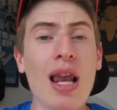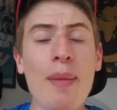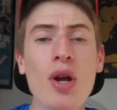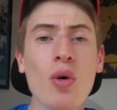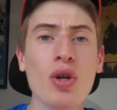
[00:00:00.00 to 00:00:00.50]

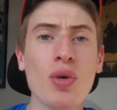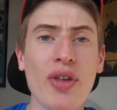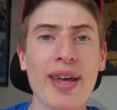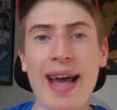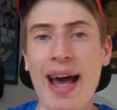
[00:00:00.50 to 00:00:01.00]
Let me know what you
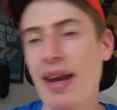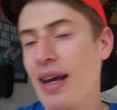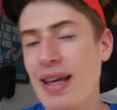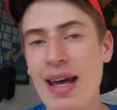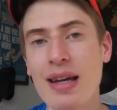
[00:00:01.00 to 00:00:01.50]
think, and
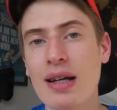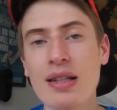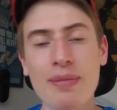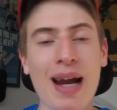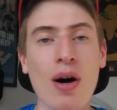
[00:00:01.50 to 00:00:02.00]
again, it
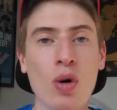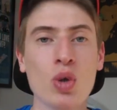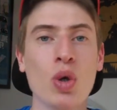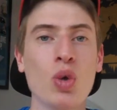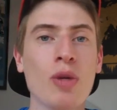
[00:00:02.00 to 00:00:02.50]
doesn't matter how old you are.